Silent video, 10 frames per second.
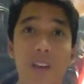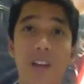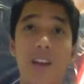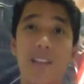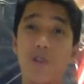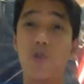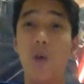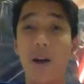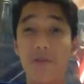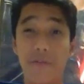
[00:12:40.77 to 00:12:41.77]
let's say
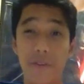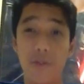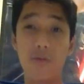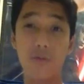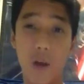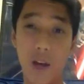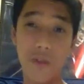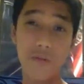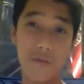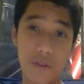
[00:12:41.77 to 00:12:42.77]
200 views, 100
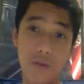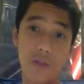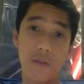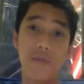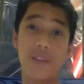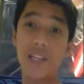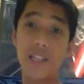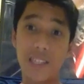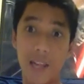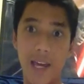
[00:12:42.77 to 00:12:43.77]
views,
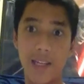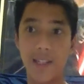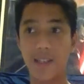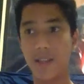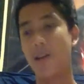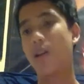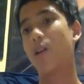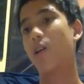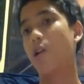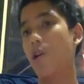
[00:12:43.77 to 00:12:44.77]
56 likes.
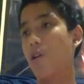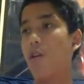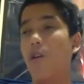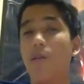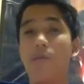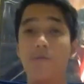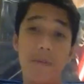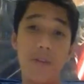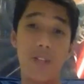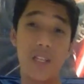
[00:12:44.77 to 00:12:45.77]
Or uh,
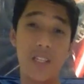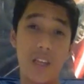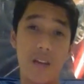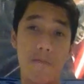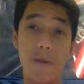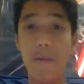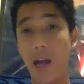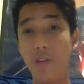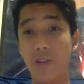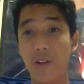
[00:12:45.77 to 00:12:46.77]
maybe 60, maybe
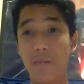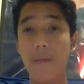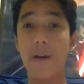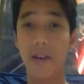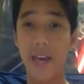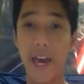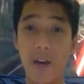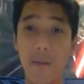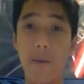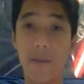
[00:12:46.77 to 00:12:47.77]
100, maybe a K,
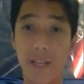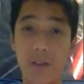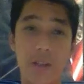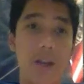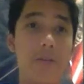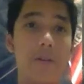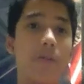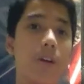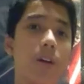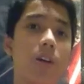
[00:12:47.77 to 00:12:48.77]
maybe 1000, I don't know.
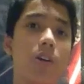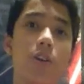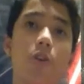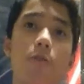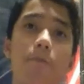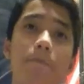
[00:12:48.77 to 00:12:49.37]
So